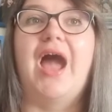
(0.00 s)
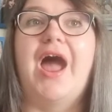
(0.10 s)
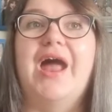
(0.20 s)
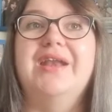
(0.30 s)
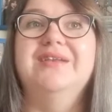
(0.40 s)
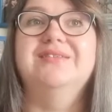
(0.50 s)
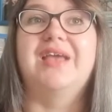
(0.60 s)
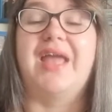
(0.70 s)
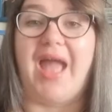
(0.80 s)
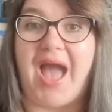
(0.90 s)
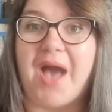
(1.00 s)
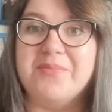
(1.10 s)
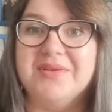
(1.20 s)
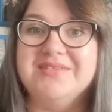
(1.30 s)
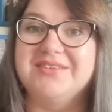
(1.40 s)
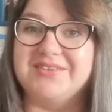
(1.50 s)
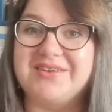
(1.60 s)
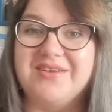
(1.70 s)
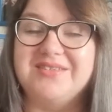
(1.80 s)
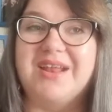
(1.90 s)
And it happens, and she
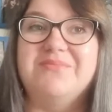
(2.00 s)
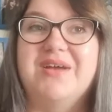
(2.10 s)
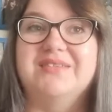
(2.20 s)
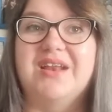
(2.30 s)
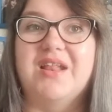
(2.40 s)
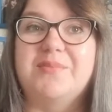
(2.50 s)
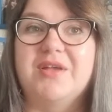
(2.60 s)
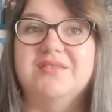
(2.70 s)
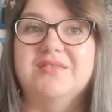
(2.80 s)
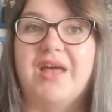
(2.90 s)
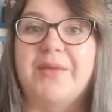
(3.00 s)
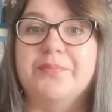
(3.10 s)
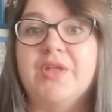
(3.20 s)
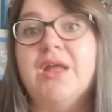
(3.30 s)
goes to that person, and that person's like,